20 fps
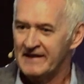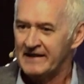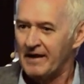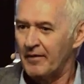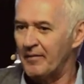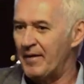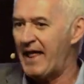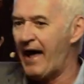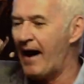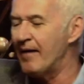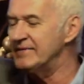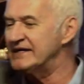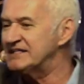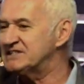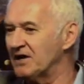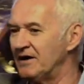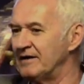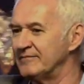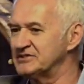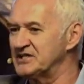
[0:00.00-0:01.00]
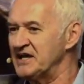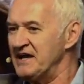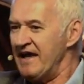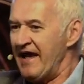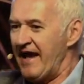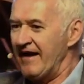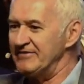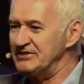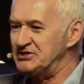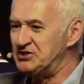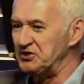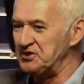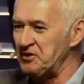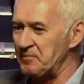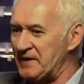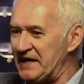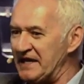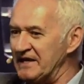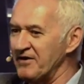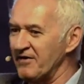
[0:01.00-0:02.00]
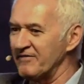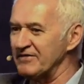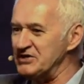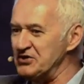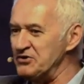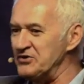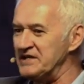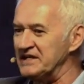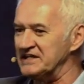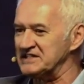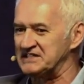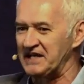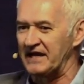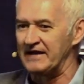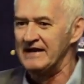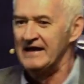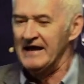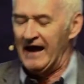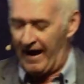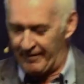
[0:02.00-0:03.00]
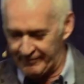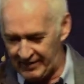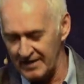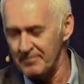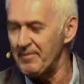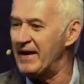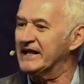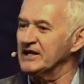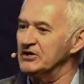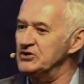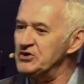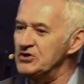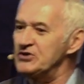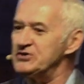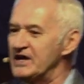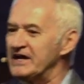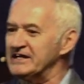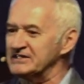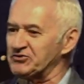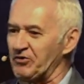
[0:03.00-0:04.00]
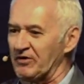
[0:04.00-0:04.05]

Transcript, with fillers: How many times haven't you at the beginning of a new year say, I'm going to make a new year's